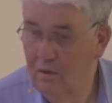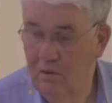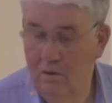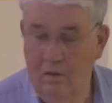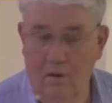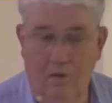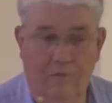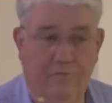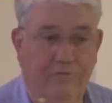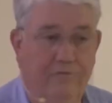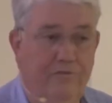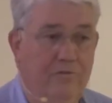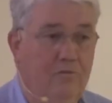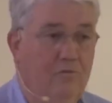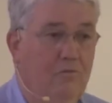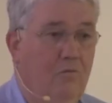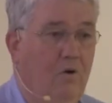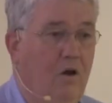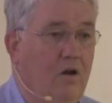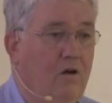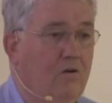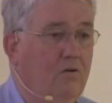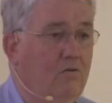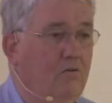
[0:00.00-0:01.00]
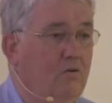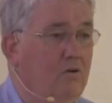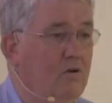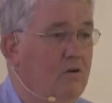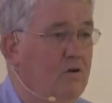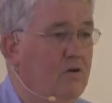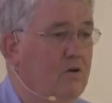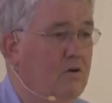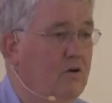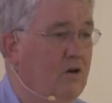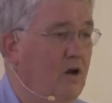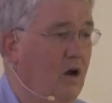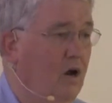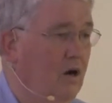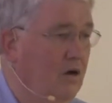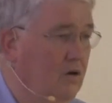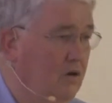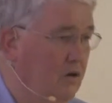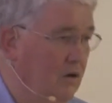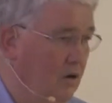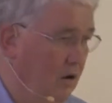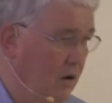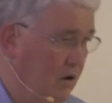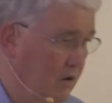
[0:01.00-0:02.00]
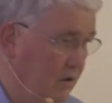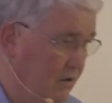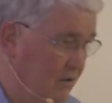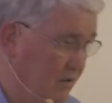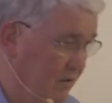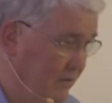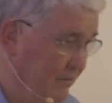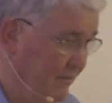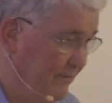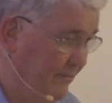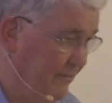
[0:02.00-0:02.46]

If you want to go to the doctor,